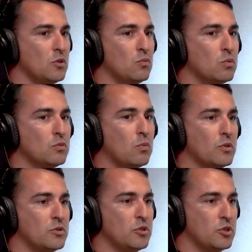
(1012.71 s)
you would
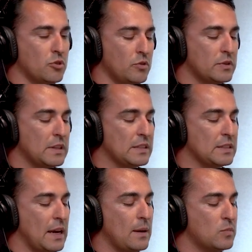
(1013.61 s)
want to choose the
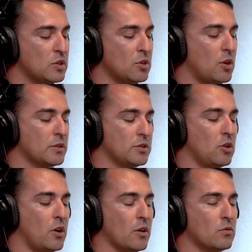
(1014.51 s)
same size
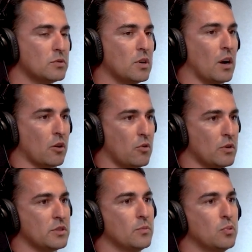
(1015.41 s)
tiles
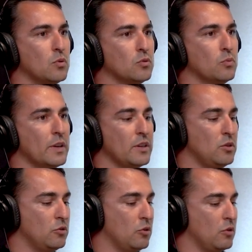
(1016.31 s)
across the board, whether
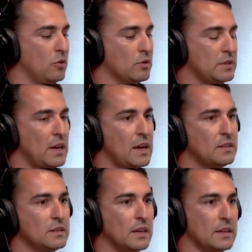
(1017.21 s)
you do your
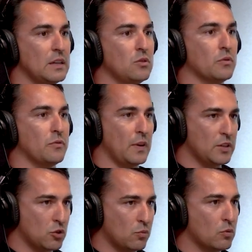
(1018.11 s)
standards and then your
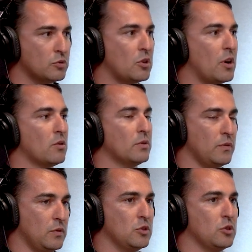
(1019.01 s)
feature wall tile,
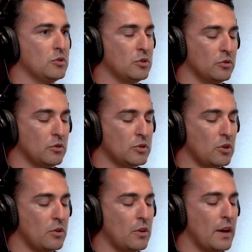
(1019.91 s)
if you choose to do
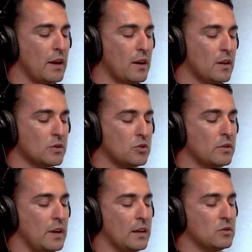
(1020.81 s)
so
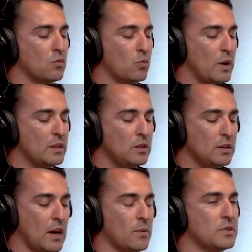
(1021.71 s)
that when it
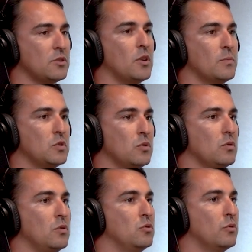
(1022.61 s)
comes time to
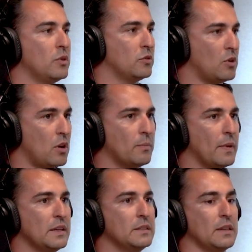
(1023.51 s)
you doing a tile
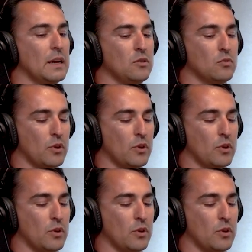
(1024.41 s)
meeting and you're